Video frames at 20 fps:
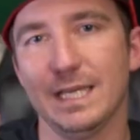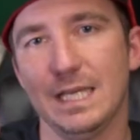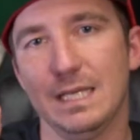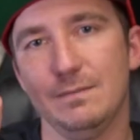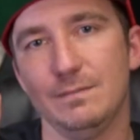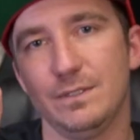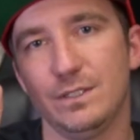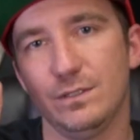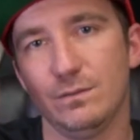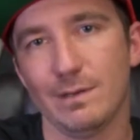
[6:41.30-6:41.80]

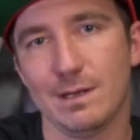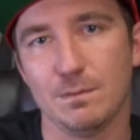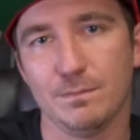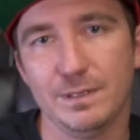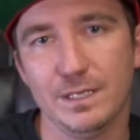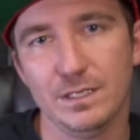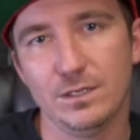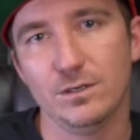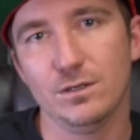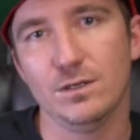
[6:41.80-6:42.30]
came to Mount
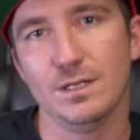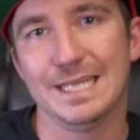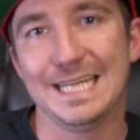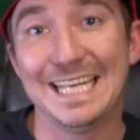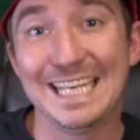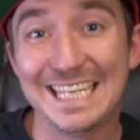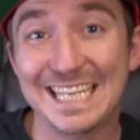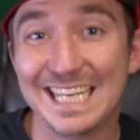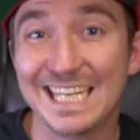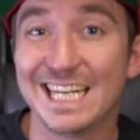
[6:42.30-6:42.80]
Peter,
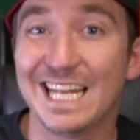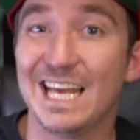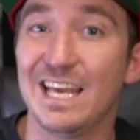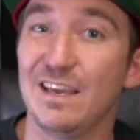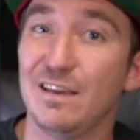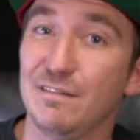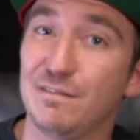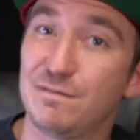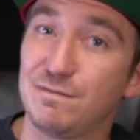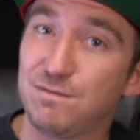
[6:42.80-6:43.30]
they get
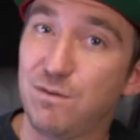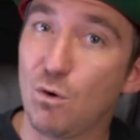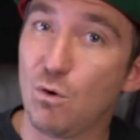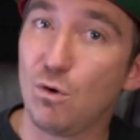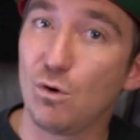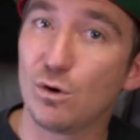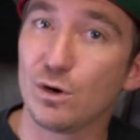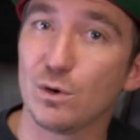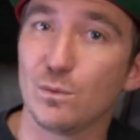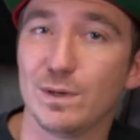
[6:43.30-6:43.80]
a
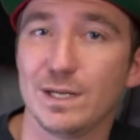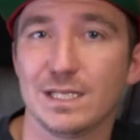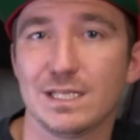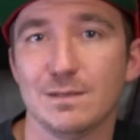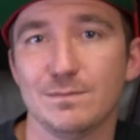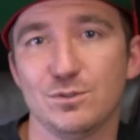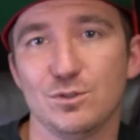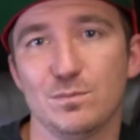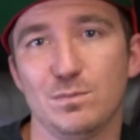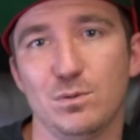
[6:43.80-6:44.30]
4 when it
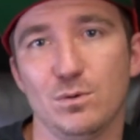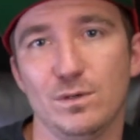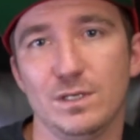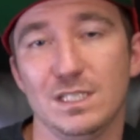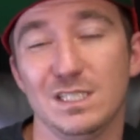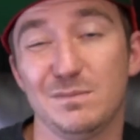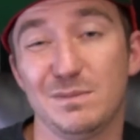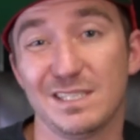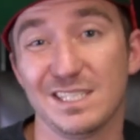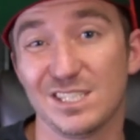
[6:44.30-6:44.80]
comes to
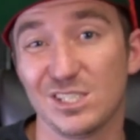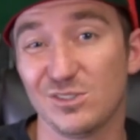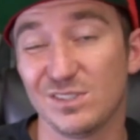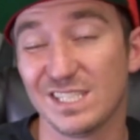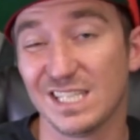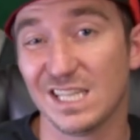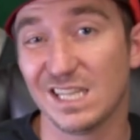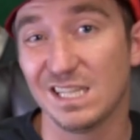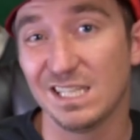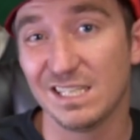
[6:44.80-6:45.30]
employees because there
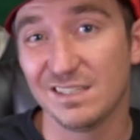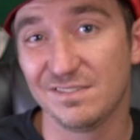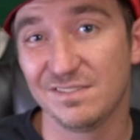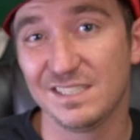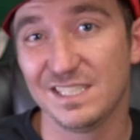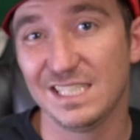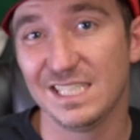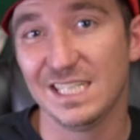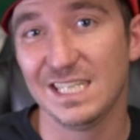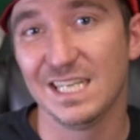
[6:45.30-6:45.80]
was a
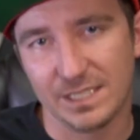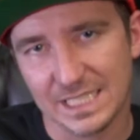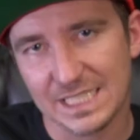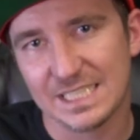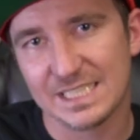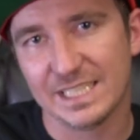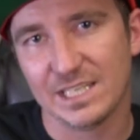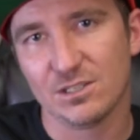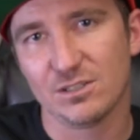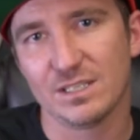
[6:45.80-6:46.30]
lifty
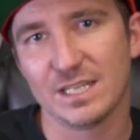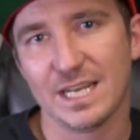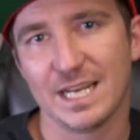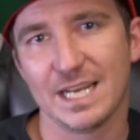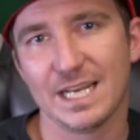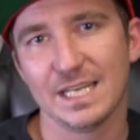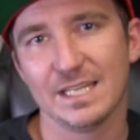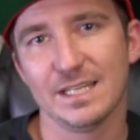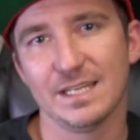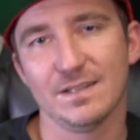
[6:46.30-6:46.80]
ticket scanner
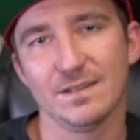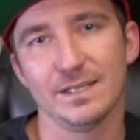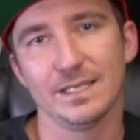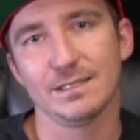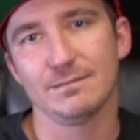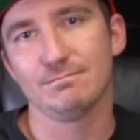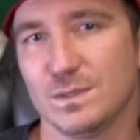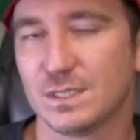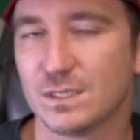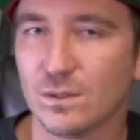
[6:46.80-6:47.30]
guy that
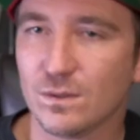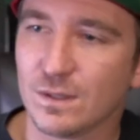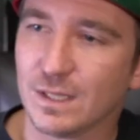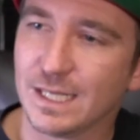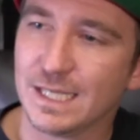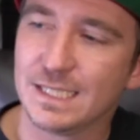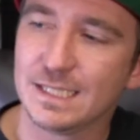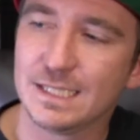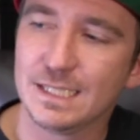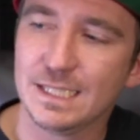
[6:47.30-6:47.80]
like was so
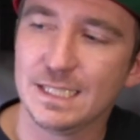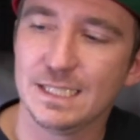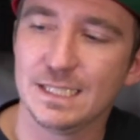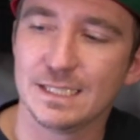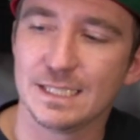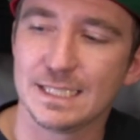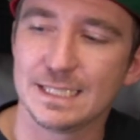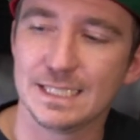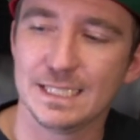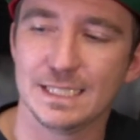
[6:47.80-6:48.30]
lazy
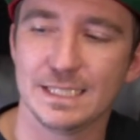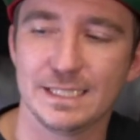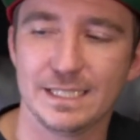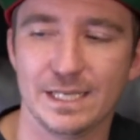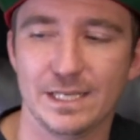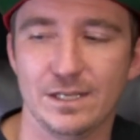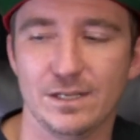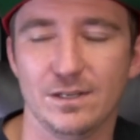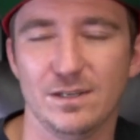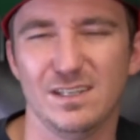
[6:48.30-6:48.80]
and like didn't
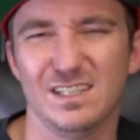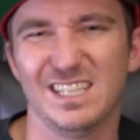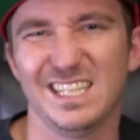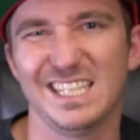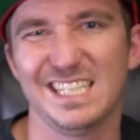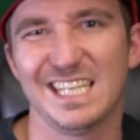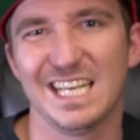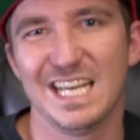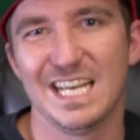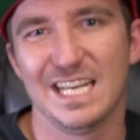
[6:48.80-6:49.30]
care and
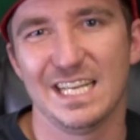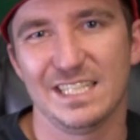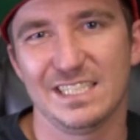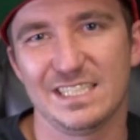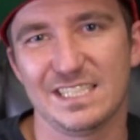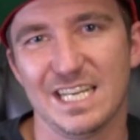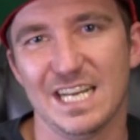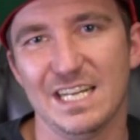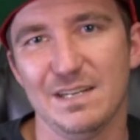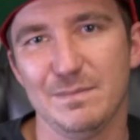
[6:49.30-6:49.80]
like
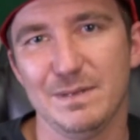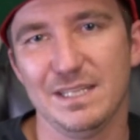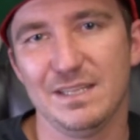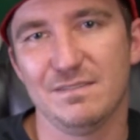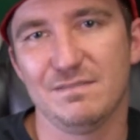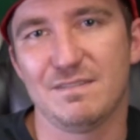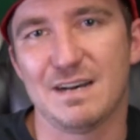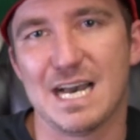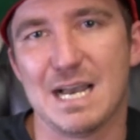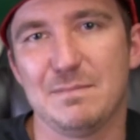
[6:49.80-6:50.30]
kind of made
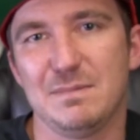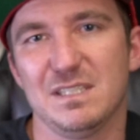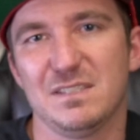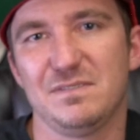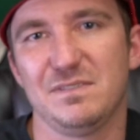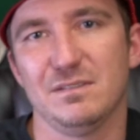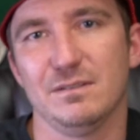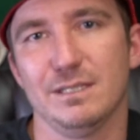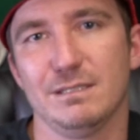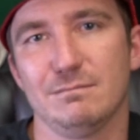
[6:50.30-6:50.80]
the vibe just feel